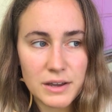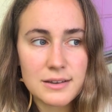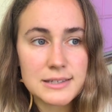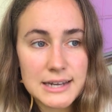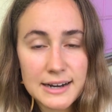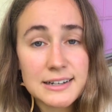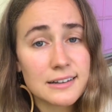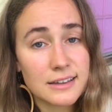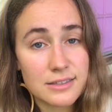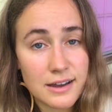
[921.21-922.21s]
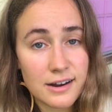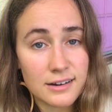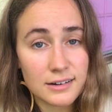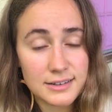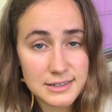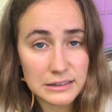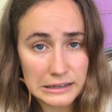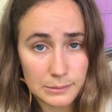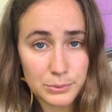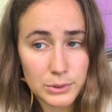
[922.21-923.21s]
because technically they're asleep.